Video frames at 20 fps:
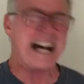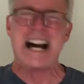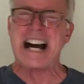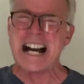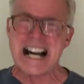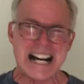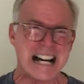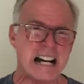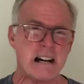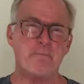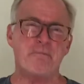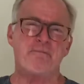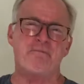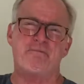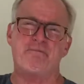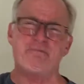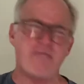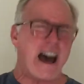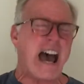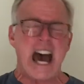I'm
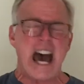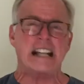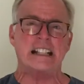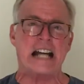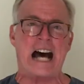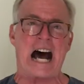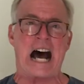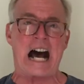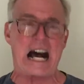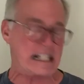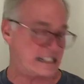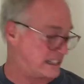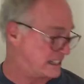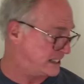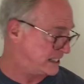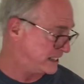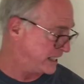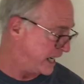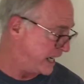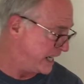fat, I
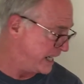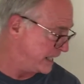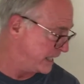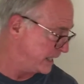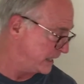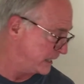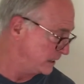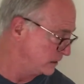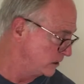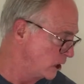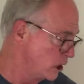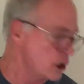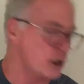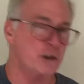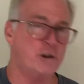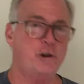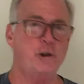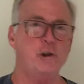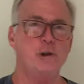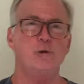said,
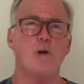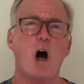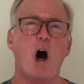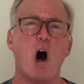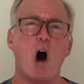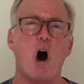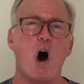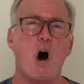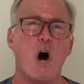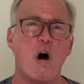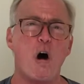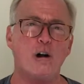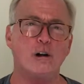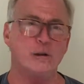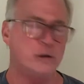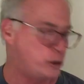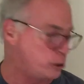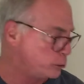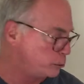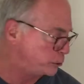to all
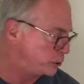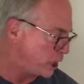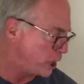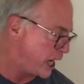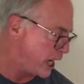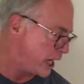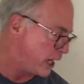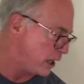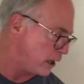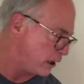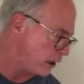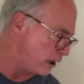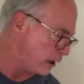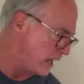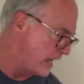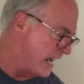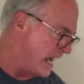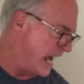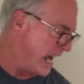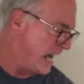who dare,
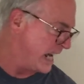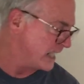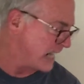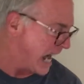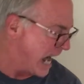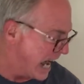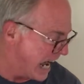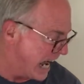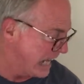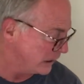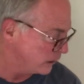and I